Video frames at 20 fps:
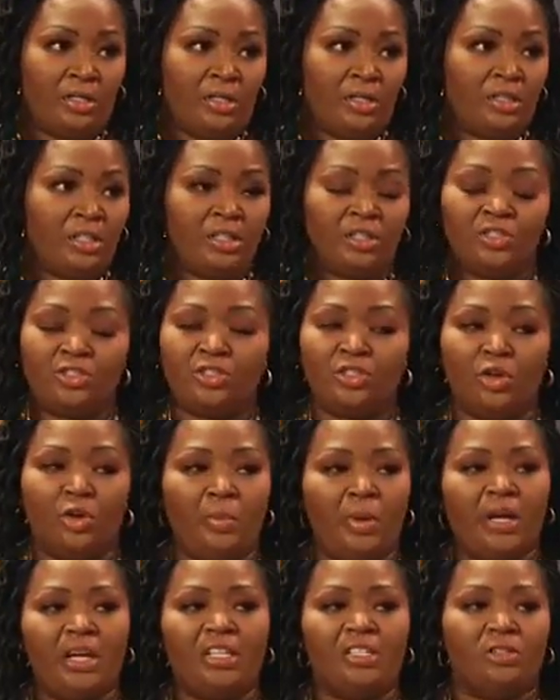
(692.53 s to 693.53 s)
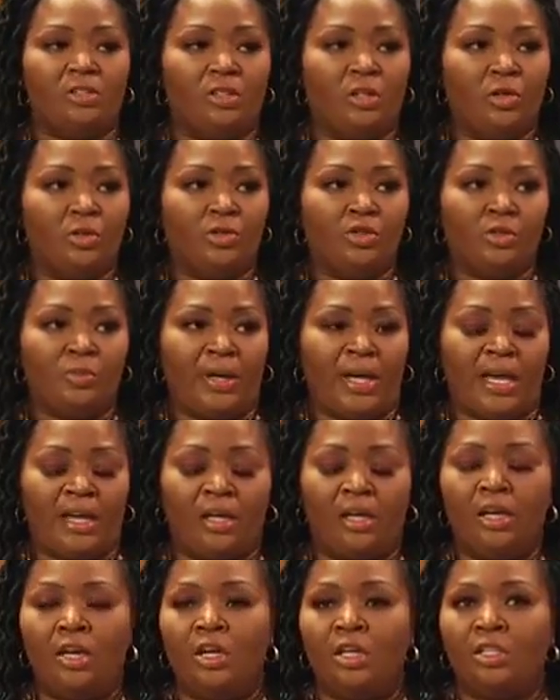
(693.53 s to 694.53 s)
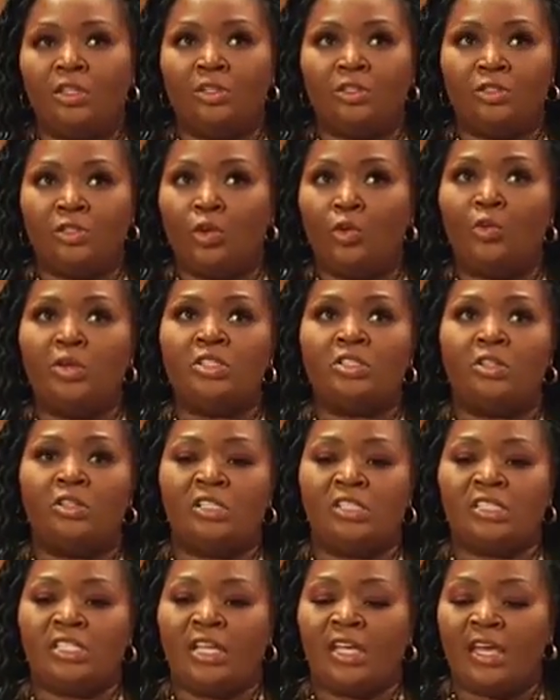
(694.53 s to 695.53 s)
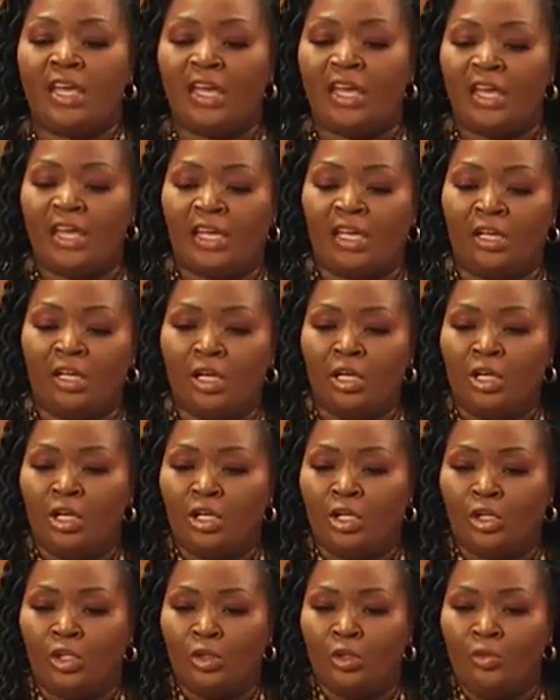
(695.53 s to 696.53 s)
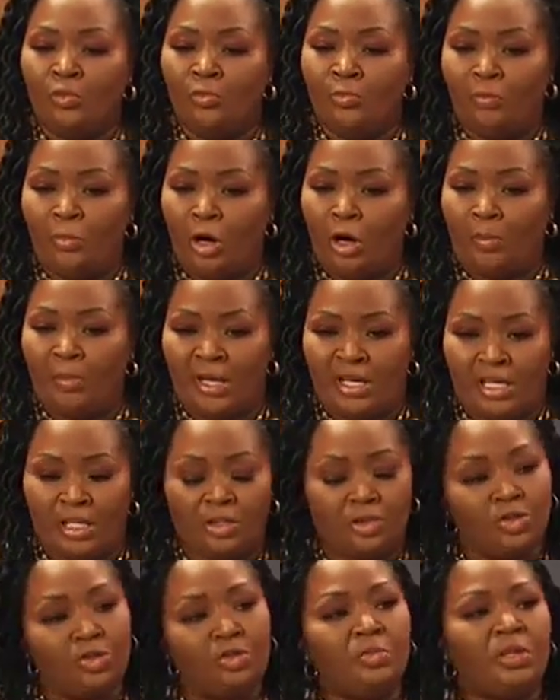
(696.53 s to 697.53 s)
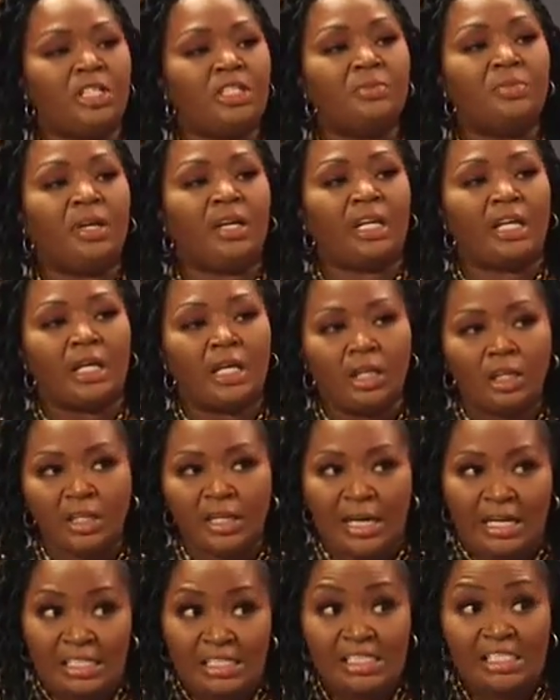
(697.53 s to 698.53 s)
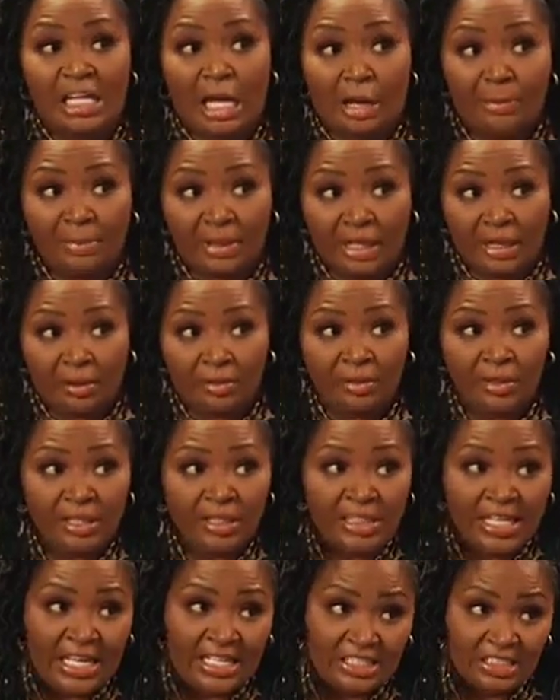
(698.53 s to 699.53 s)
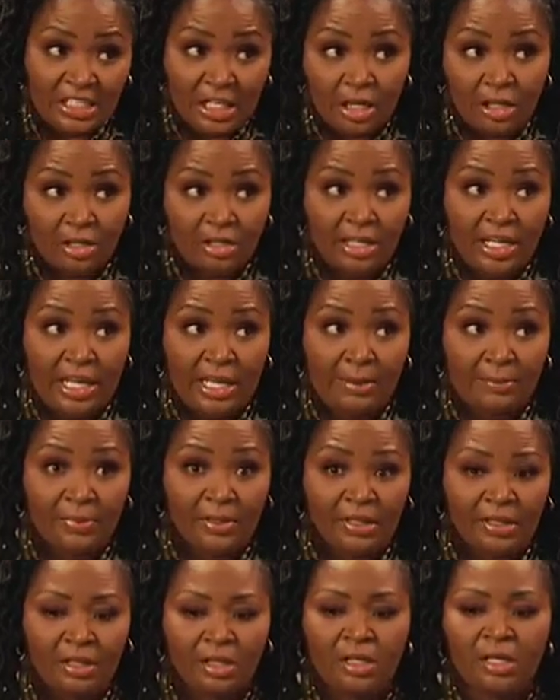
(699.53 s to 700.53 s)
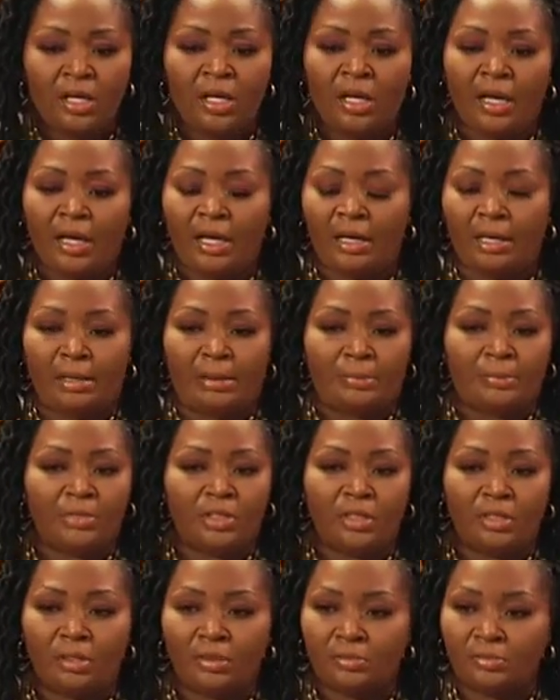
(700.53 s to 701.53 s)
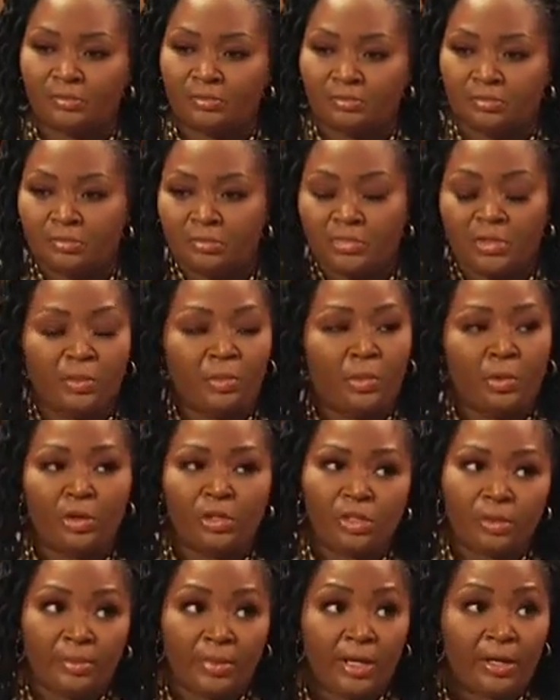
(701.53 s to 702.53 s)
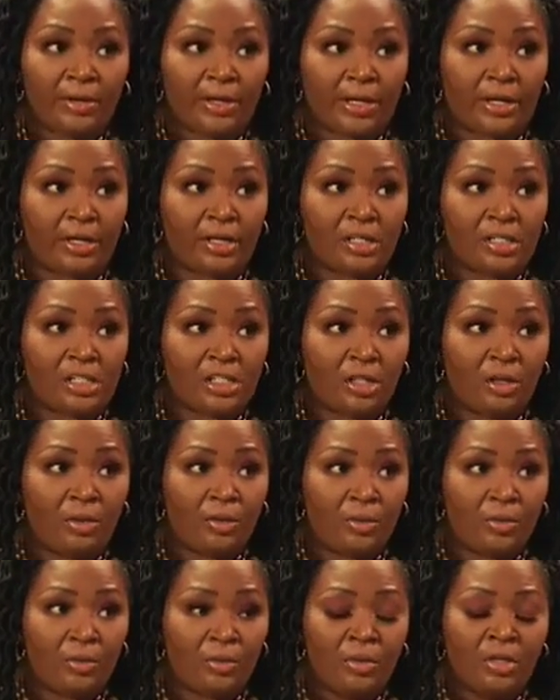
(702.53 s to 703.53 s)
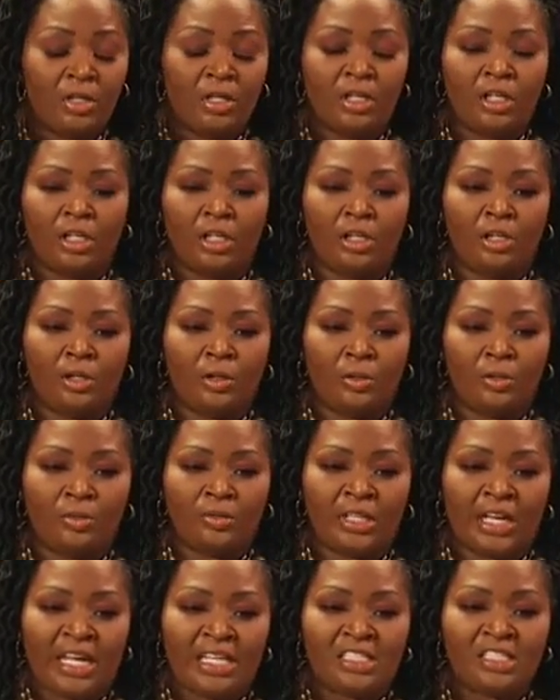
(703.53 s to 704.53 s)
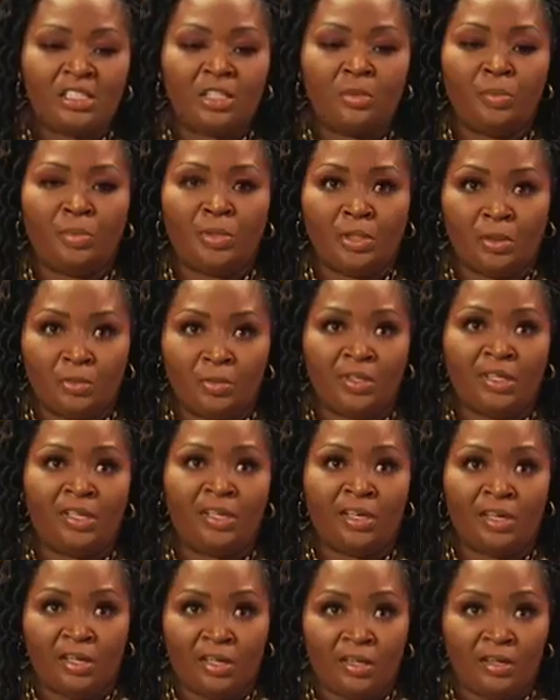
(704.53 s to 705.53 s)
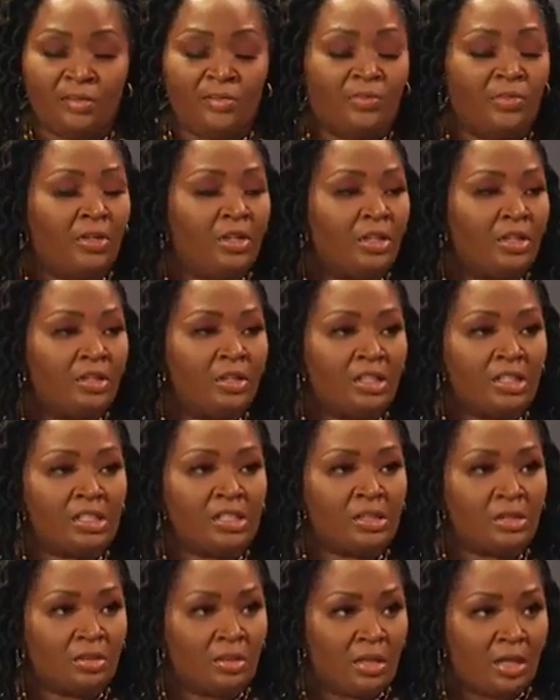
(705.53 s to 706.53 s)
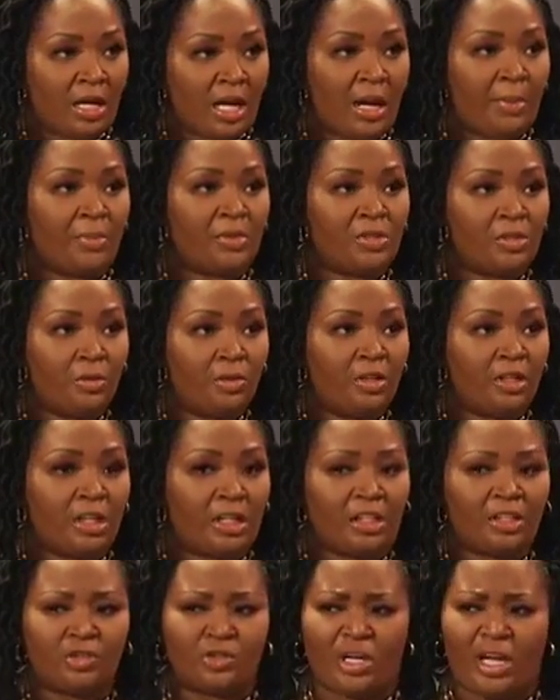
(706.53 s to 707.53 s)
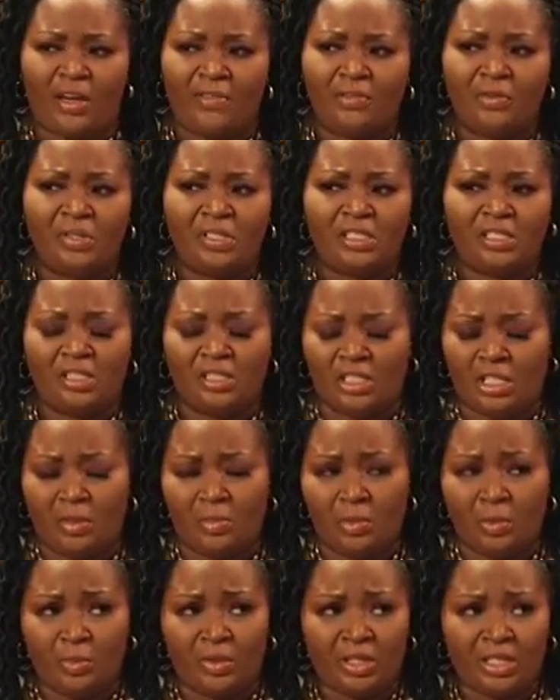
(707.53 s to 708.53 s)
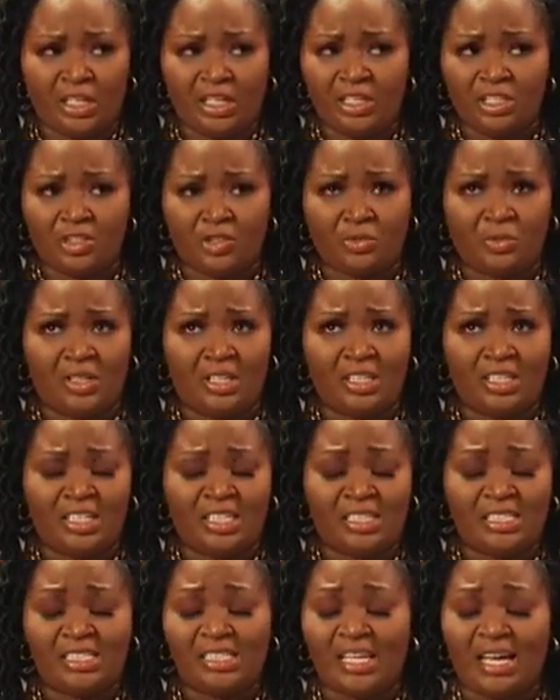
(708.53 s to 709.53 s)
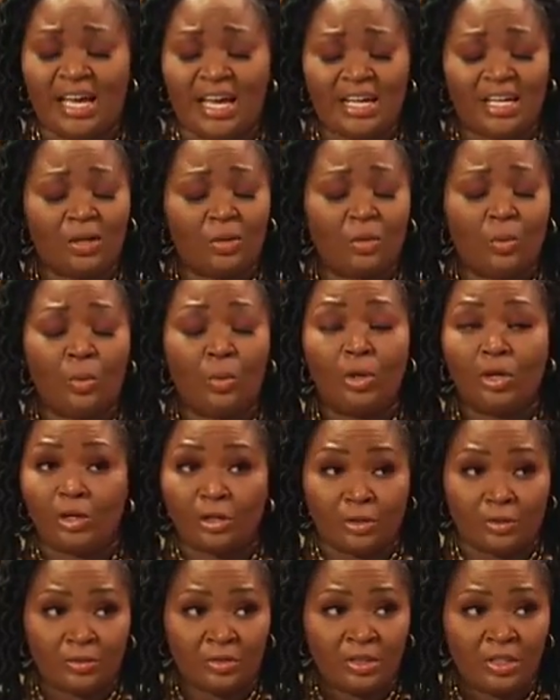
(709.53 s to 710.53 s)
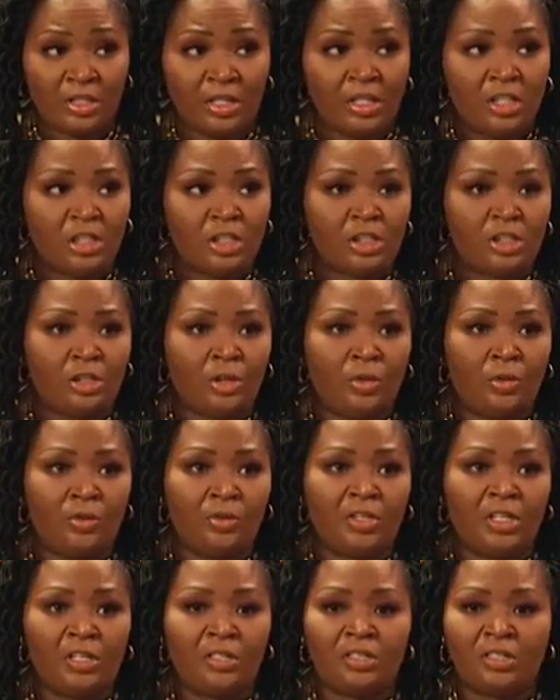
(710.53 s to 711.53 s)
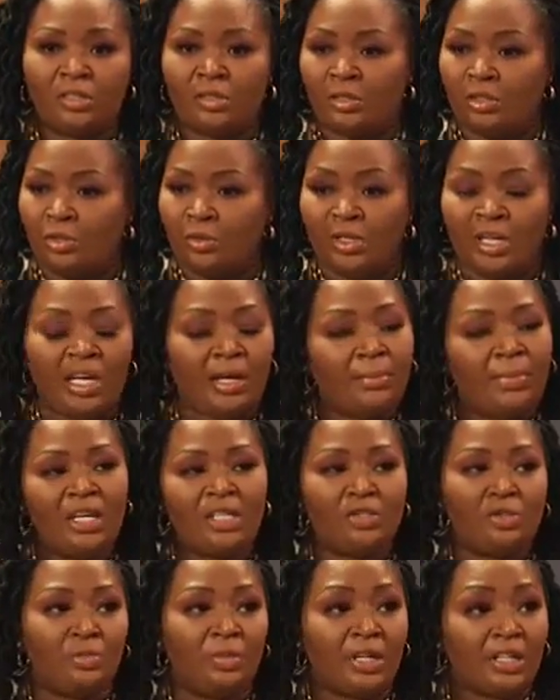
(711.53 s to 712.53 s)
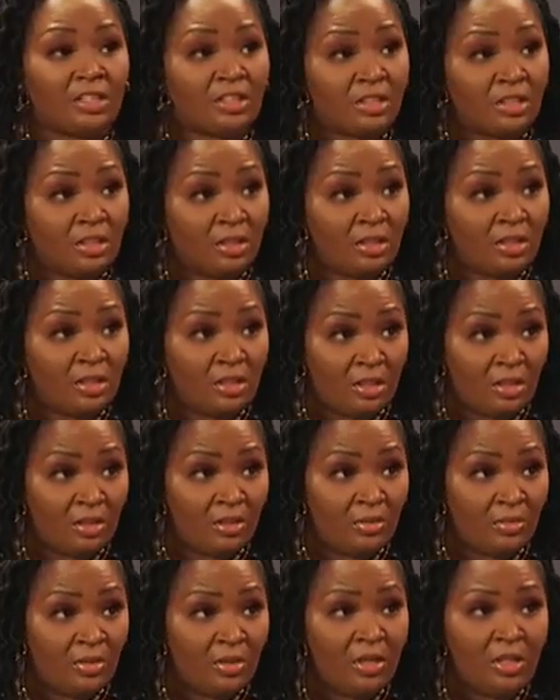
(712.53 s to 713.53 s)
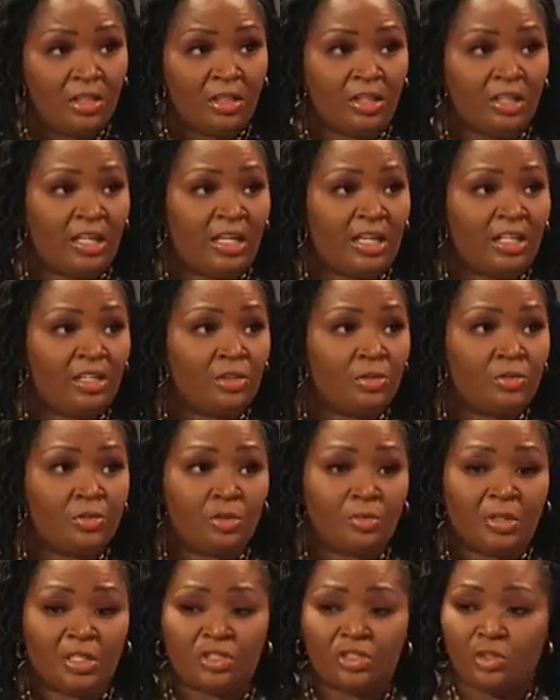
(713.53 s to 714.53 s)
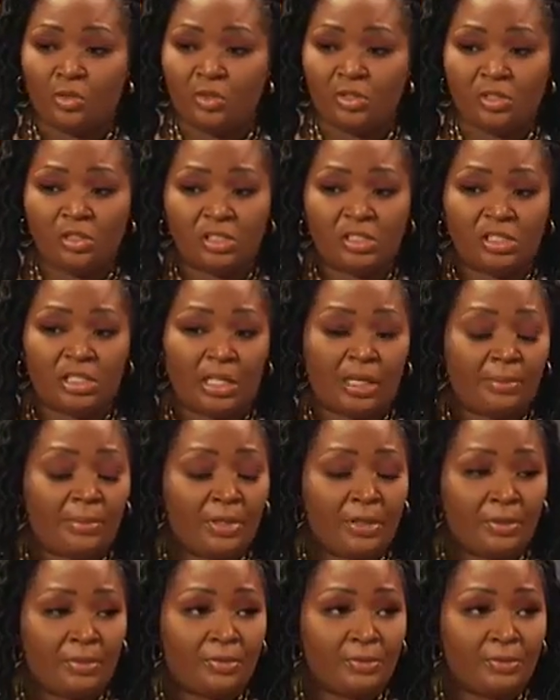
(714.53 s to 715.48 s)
There's nobody that's going to hold you back. No one's going to say, hey, you are making too much money. You got to stop now. That's not going to happen. The more, the merrier. So, that's the beauty of this opportunity. Travel is the #1 industry in the entire world. So you can't make too much. You can't do too much. No one's going to stop you.